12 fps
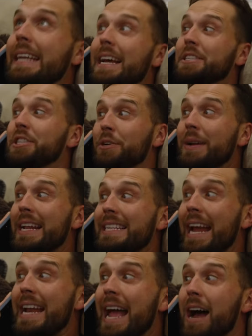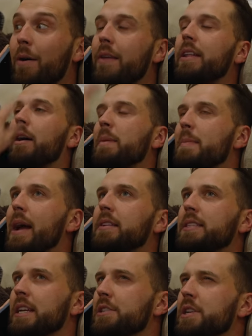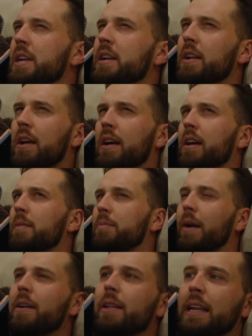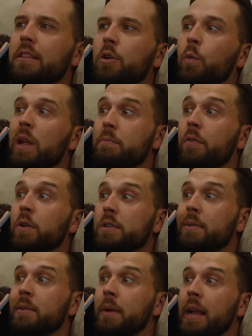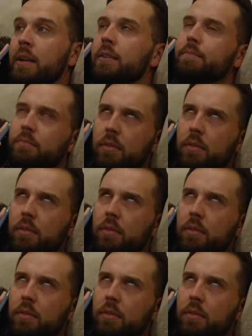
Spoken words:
Yes, do any day now, and then I'll be back teaching probably like the week before spring break,